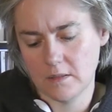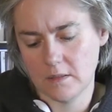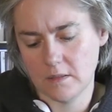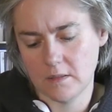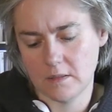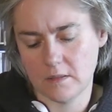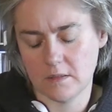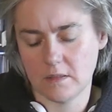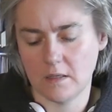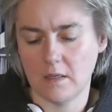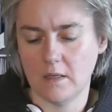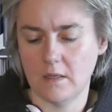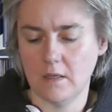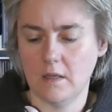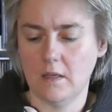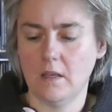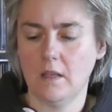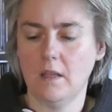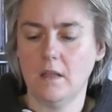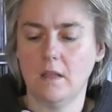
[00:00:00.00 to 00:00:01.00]
side
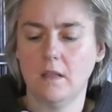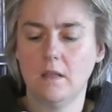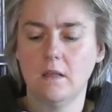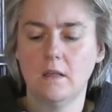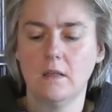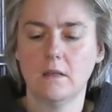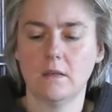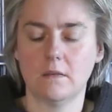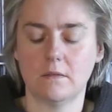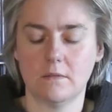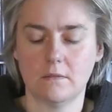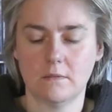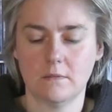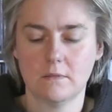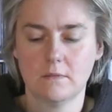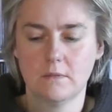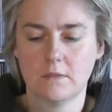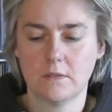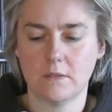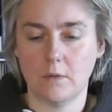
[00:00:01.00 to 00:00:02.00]
A,
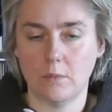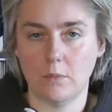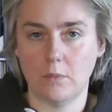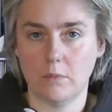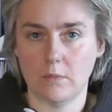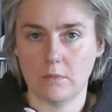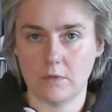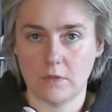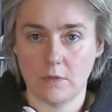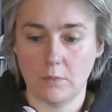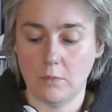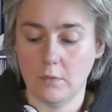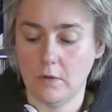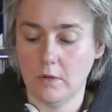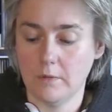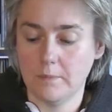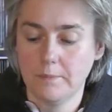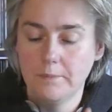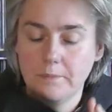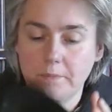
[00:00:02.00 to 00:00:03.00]
side
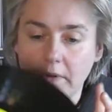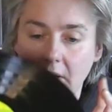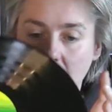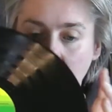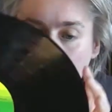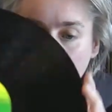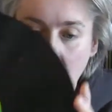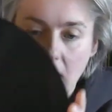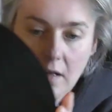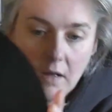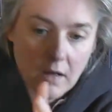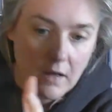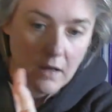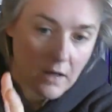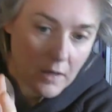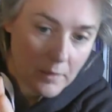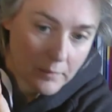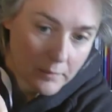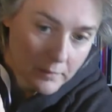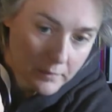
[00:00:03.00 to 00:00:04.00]
one.
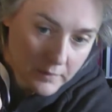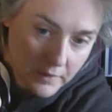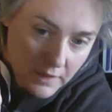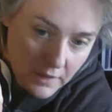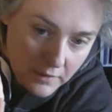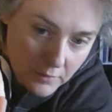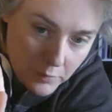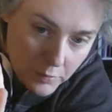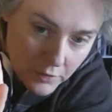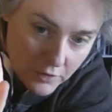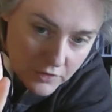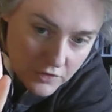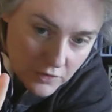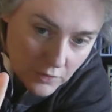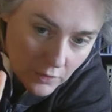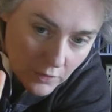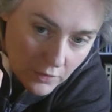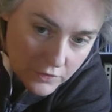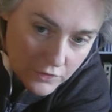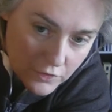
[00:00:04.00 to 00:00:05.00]
Yeah, the
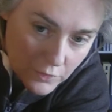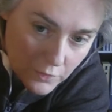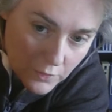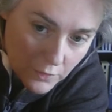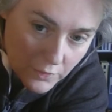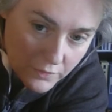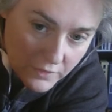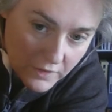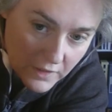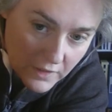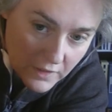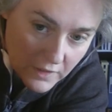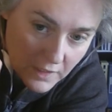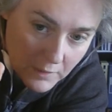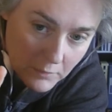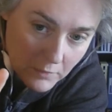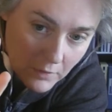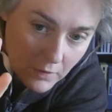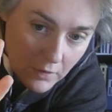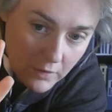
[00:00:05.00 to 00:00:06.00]
person also wrote their
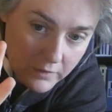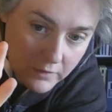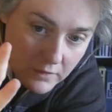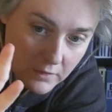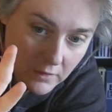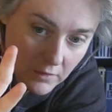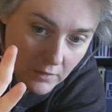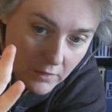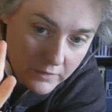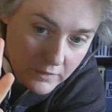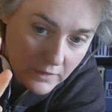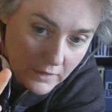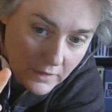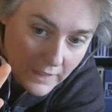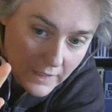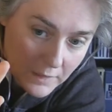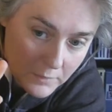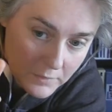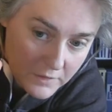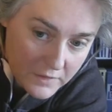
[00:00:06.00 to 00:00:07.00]
name on the
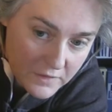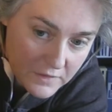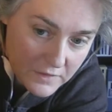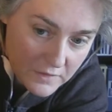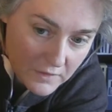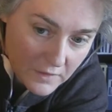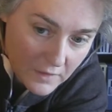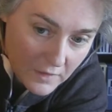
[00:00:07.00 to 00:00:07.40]
labels.